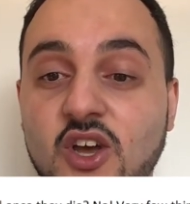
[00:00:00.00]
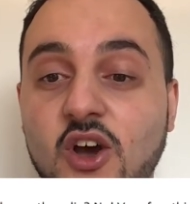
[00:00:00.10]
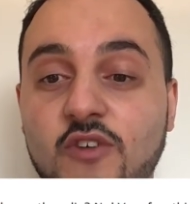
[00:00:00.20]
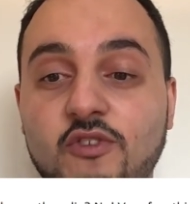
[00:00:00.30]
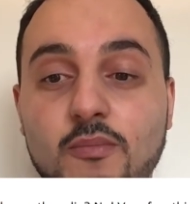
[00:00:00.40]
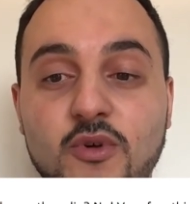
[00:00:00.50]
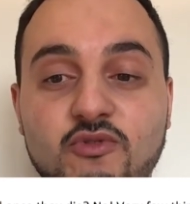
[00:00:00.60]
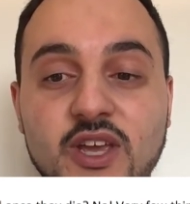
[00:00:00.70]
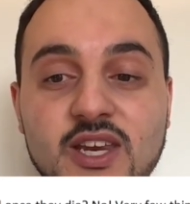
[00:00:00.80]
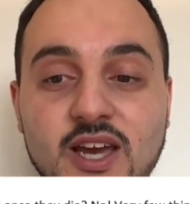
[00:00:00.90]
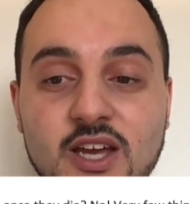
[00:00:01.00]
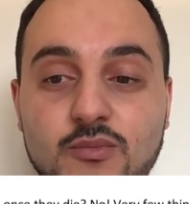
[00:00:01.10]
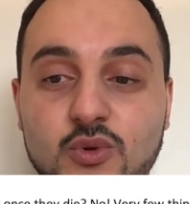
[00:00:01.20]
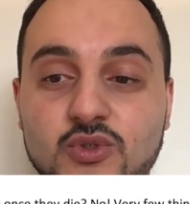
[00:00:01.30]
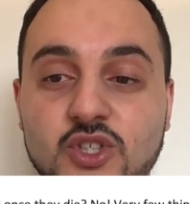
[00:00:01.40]
are from marine
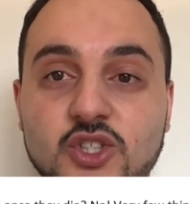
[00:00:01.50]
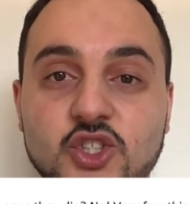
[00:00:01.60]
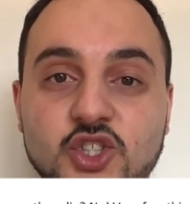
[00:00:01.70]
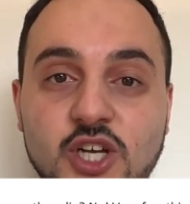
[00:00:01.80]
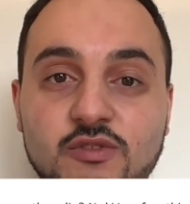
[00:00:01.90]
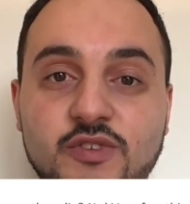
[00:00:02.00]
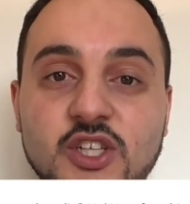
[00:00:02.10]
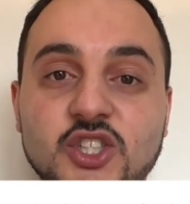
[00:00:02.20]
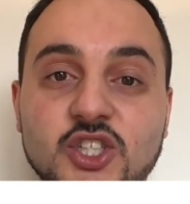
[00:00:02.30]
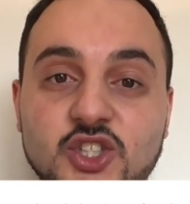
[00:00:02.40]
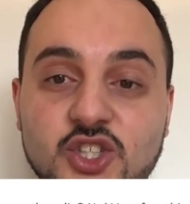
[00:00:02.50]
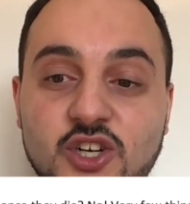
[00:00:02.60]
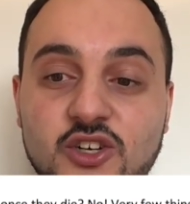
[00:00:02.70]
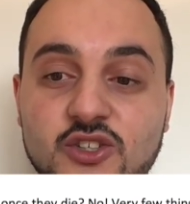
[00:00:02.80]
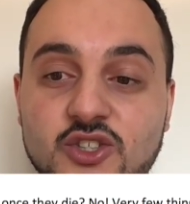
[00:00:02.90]
animals such as shellfish and
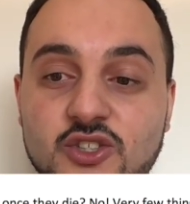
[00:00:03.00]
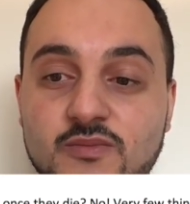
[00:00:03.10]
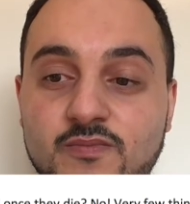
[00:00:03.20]
sharks.